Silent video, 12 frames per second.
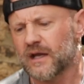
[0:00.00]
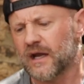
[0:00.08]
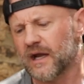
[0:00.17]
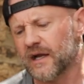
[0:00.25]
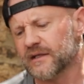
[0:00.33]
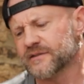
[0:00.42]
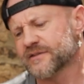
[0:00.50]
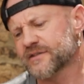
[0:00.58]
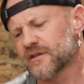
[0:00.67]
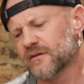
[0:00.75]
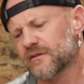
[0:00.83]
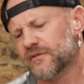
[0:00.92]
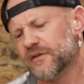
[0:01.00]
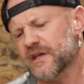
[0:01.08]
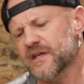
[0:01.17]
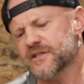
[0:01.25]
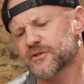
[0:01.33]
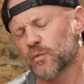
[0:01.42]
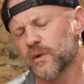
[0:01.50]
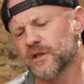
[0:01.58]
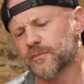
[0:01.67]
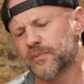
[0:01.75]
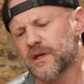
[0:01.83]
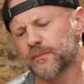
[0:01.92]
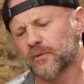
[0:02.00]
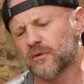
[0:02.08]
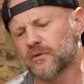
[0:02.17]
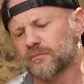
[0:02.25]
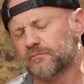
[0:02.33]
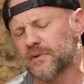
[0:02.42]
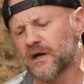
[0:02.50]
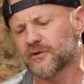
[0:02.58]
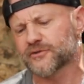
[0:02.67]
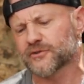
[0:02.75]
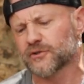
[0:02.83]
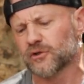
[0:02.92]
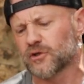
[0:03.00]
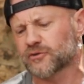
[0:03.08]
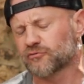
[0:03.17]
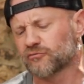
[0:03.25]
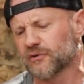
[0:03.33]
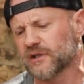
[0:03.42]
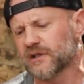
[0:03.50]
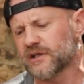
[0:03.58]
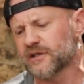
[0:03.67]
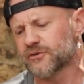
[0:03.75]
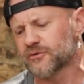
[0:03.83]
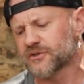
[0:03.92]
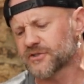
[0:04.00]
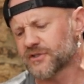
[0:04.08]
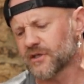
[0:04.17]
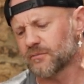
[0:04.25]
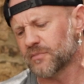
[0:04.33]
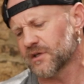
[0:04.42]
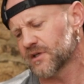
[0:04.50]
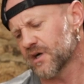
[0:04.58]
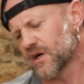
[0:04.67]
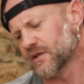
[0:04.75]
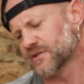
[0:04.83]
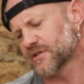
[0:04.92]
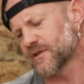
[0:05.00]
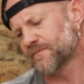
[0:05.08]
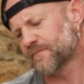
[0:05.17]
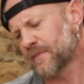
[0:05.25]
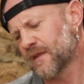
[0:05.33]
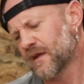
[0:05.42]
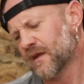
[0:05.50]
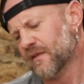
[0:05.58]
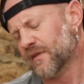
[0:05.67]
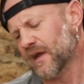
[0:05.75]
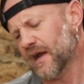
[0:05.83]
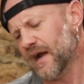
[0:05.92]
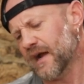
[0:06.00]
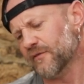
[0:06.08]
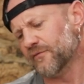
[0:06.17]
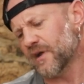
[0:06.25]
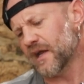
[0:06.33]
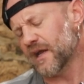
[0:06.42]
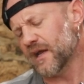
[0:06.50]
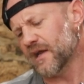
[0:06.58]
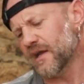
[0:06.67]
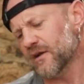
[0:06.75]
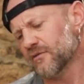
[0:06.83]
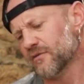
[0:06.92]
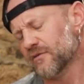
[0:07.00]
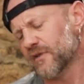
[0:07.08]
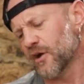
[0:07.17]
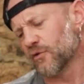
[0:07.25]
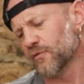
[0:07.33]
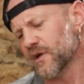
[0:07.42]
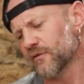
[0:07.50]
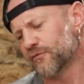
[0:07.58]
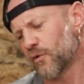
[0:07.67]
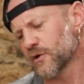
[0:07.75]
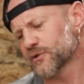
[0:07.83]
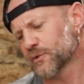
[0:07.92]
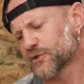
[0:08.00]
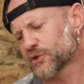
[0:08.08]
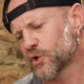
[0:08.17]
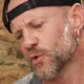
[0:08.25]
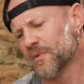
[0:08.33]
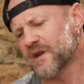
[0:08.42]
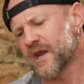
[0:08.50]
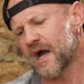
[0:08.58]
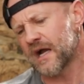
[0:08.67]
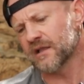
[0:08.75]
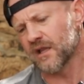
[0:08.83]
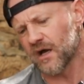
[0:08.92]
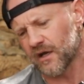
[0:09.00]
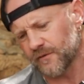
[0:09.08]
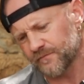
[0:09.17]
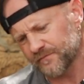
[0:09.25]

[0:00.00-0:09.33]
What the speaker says: And these We the People belts looked really interesting because they are reinforced with scuba nylon.